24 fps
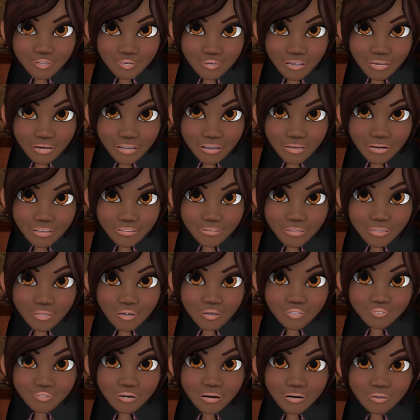Within the
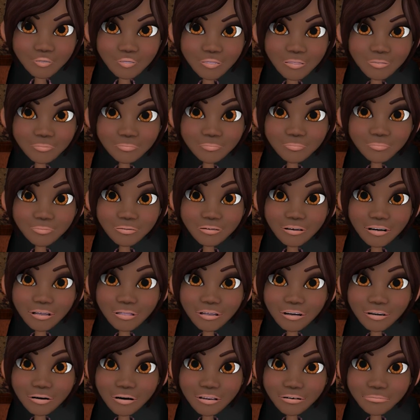flowchart,
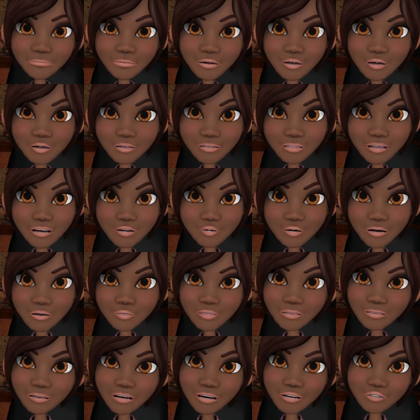Select the Post
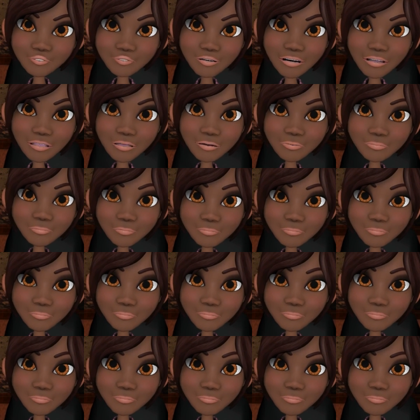Award section